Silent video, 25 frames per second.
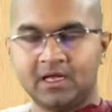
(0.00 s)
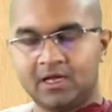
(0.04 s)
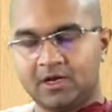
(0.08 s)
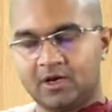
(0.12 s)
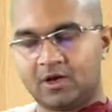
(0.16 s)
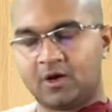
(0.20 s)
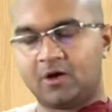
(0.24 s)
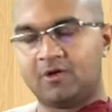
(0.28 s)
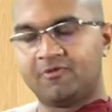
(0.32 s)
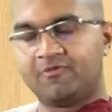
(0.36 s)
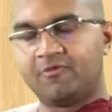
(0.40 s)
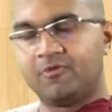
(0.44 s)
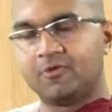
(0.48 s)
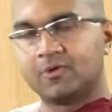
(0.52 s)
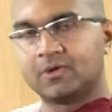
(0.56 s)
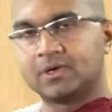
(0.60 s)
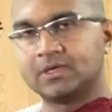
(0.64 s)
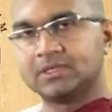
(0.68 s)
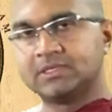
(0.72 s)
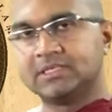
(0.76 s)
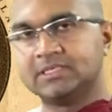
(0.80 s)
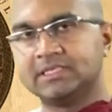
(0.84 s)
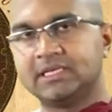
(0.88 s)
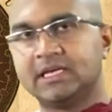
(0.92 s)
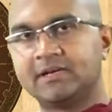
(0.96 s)
Now our
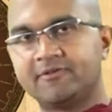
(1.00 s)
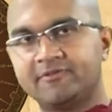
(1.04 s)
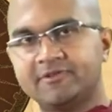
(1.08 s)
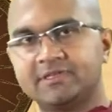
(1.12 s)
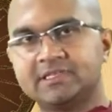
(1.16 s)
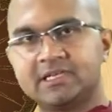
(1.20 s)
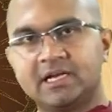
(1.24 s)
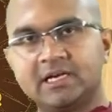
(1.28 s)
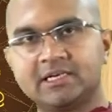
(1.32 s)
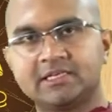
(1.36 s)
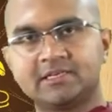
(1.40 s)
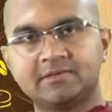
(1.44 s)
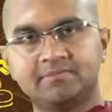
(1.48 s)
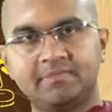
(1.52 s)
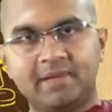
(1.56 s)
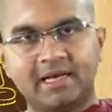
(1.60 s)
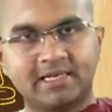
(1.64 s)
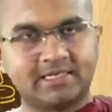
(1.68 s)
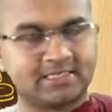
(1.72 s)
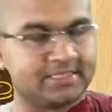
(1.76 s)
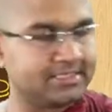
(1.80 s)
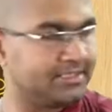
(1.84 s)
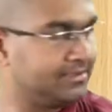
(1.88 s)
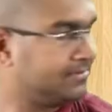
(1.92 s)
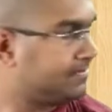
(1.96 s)
focus is at resultant
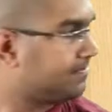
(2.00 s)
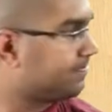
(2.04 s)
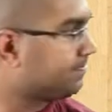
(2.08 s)
matter.